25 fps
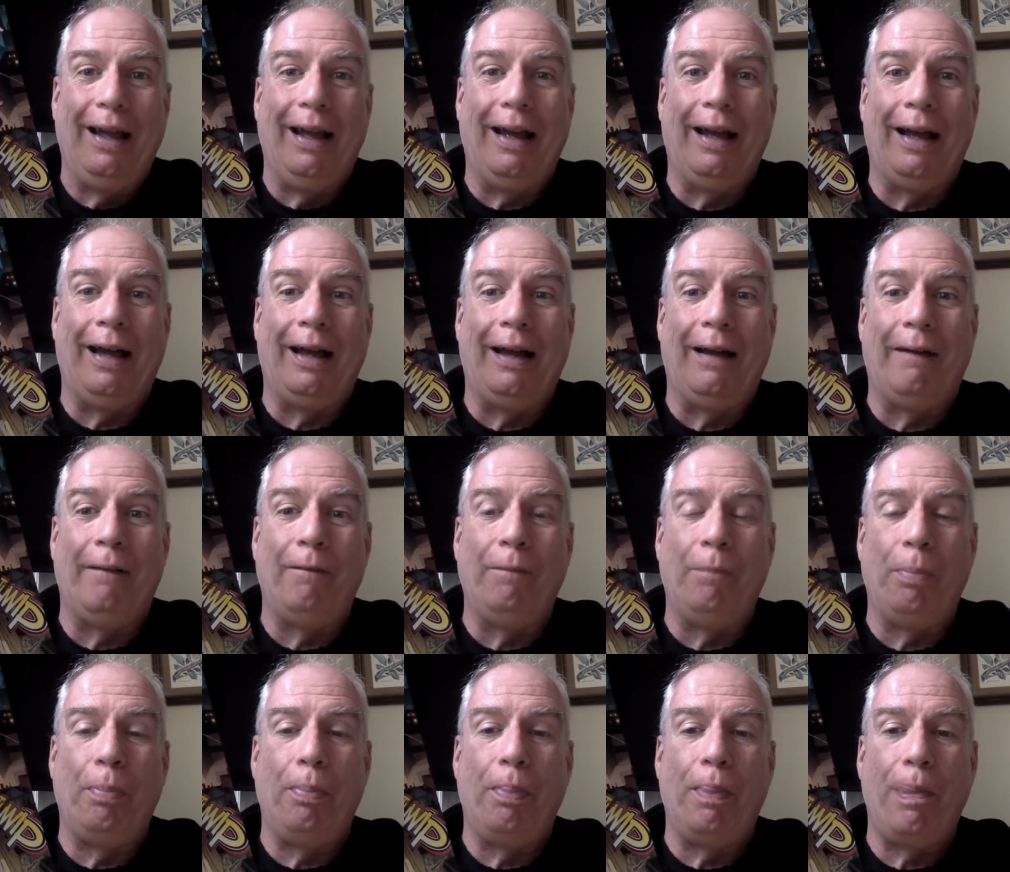Uh,
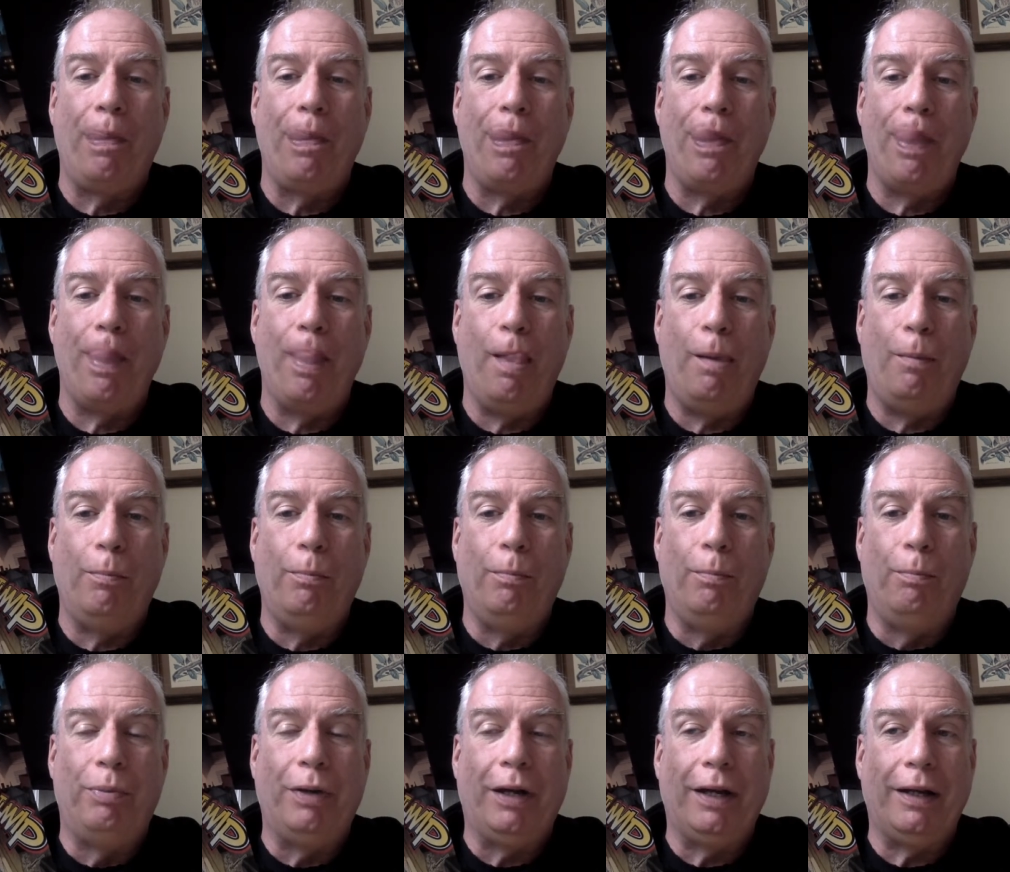
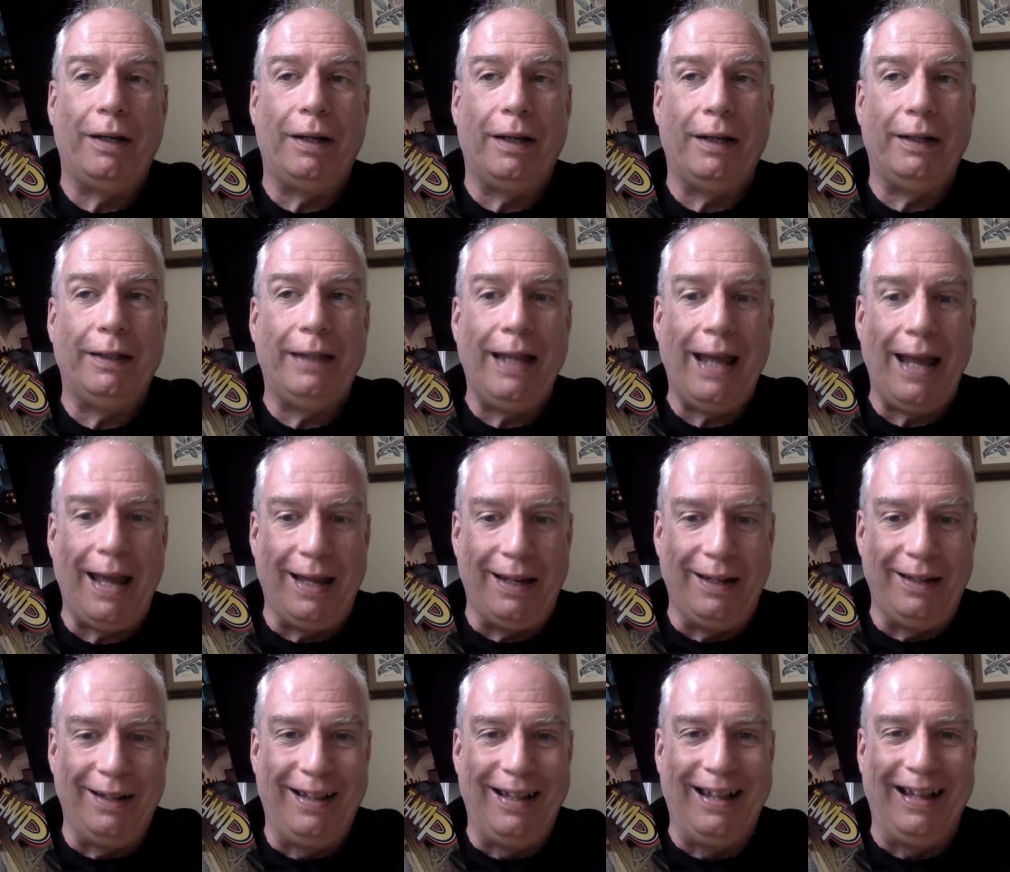but
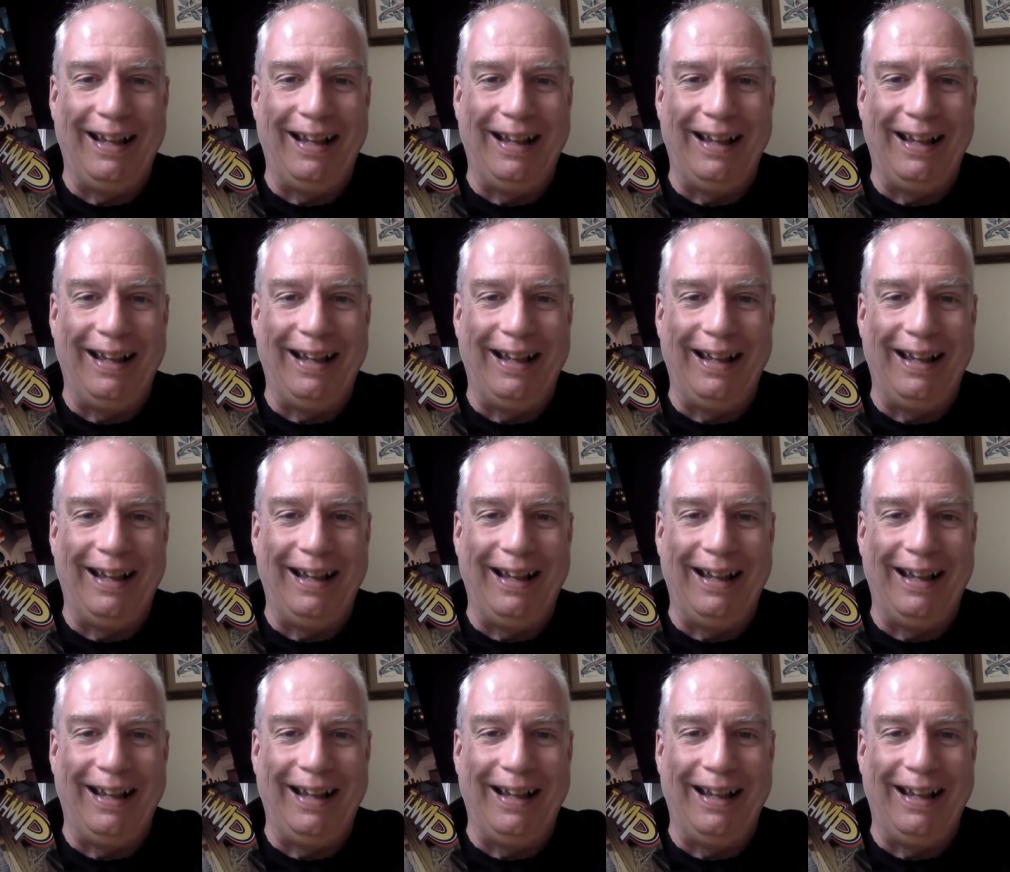again,